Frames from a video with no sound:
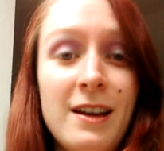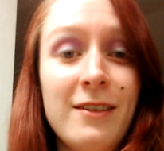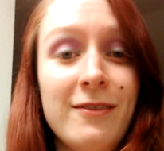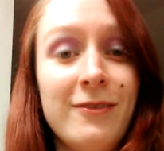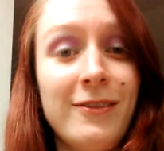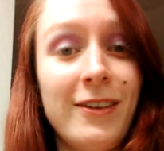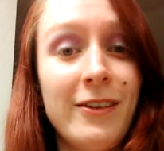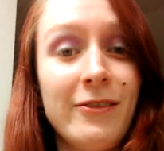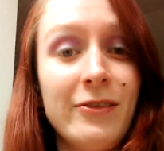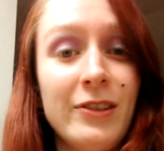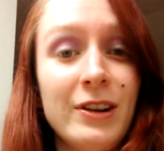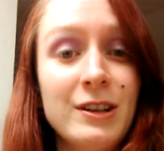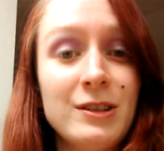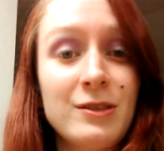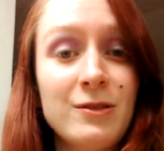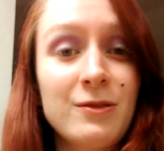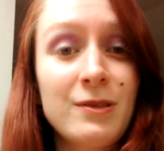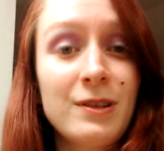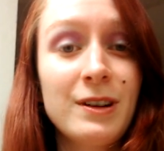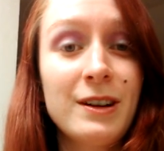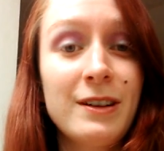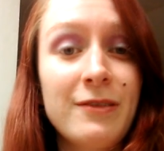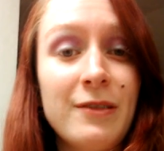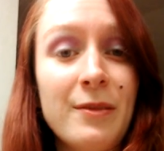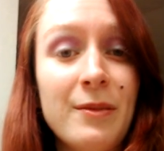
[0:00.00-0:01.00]
favorite
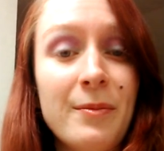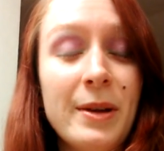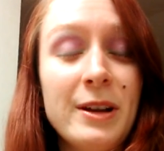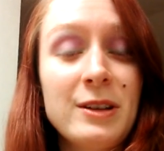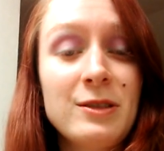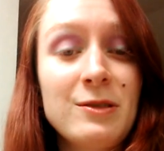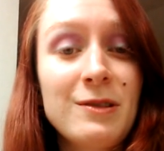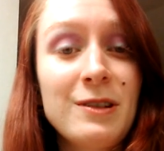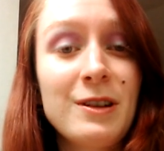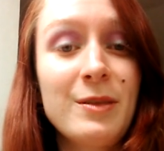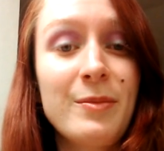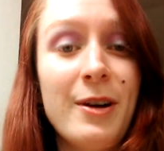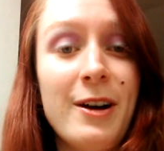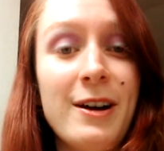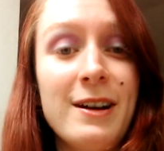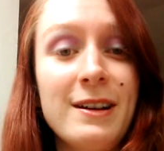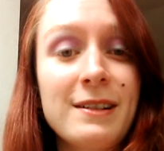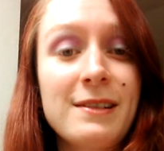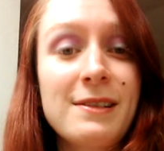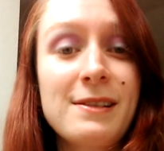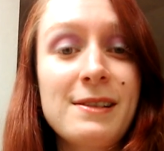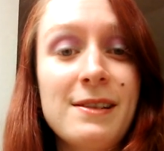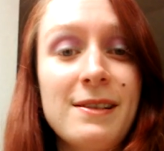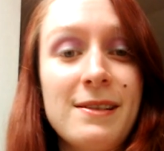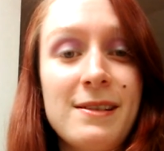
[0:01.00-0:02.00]
jewelry from my jewelry
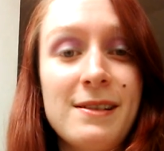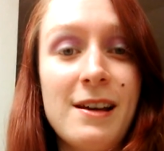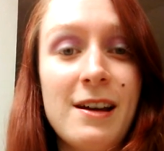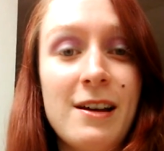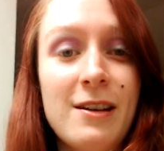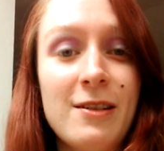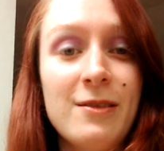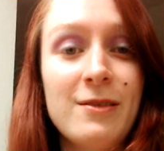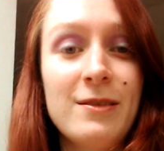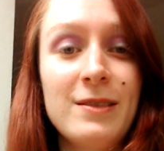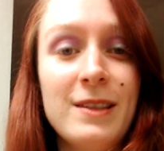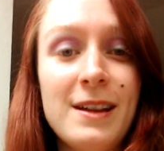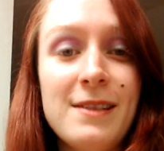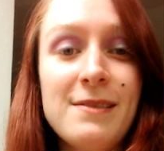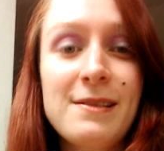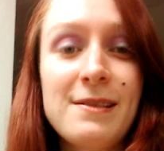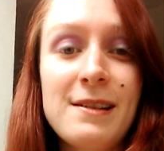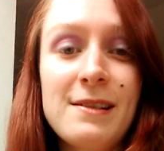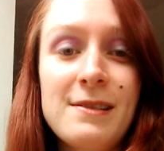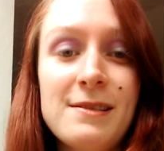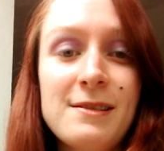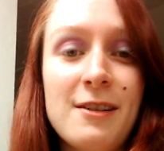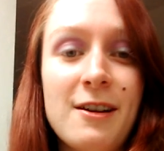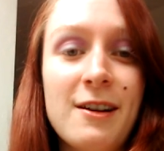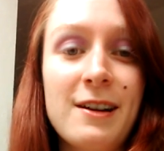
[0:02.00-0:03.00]
box. So let's
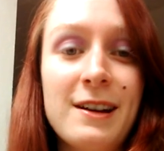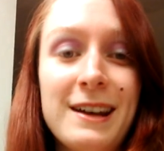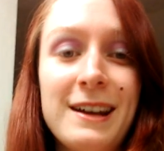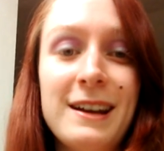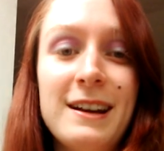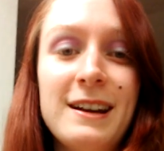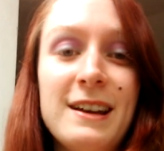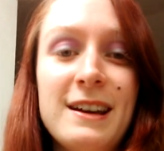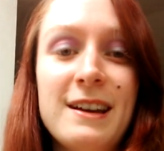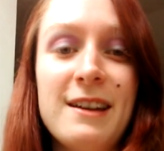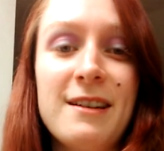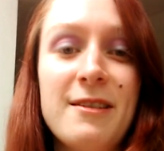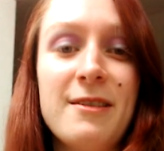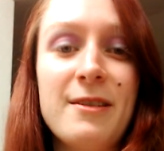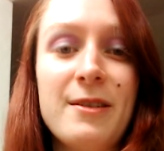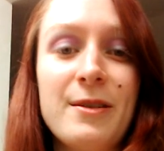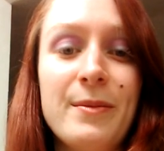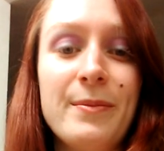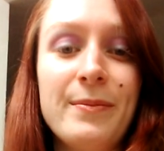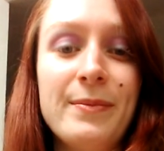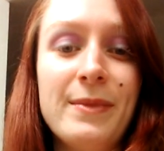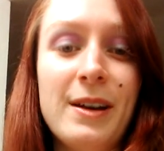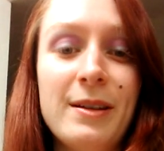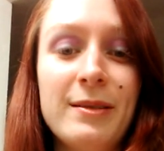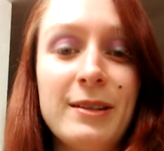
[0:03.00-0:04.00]
get started.
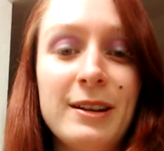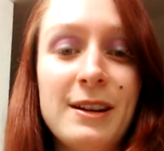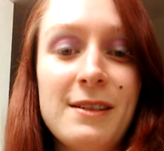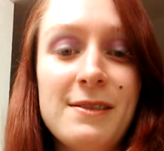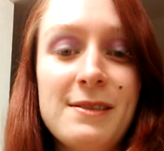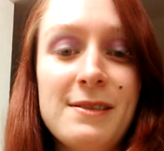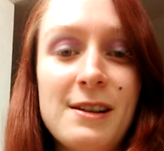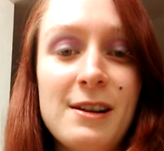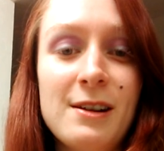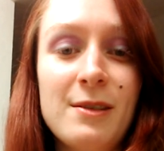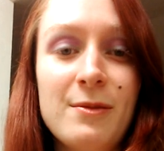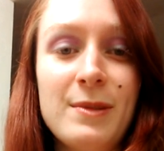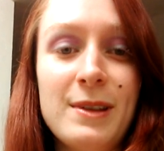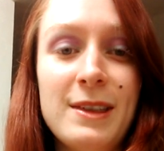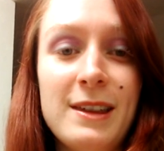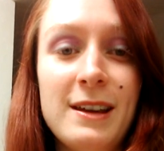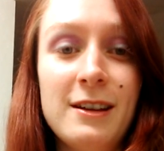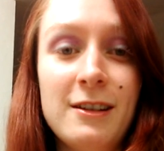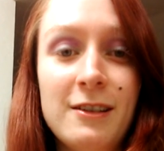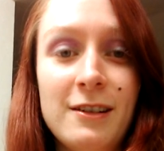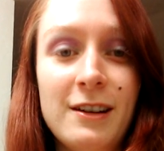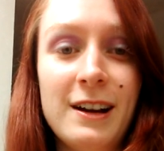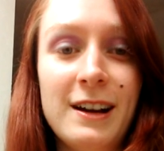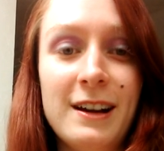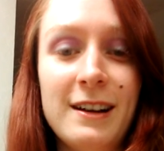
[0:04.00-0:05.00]
I'm going to start with
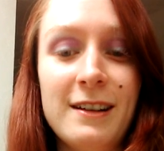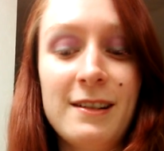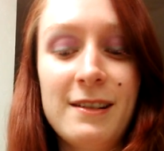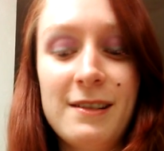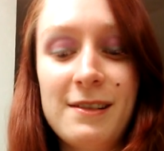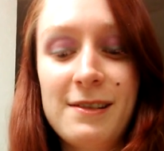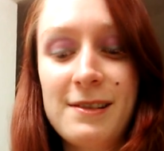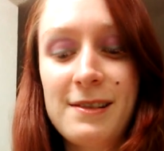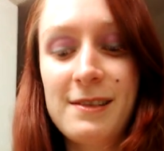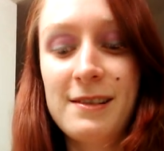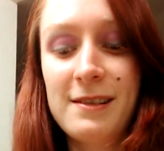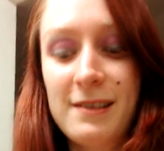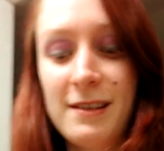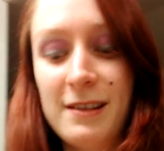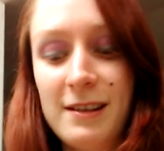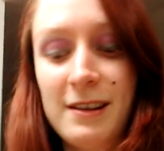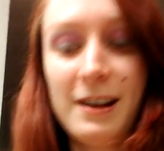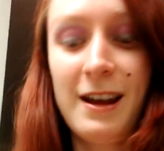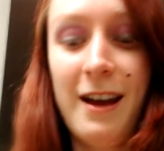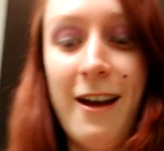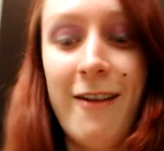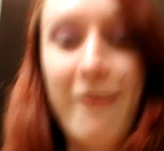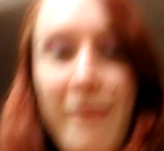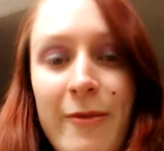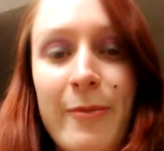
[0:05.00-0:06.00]
earrings. I'm
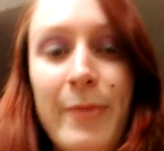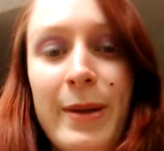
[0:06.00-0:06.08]
going to have a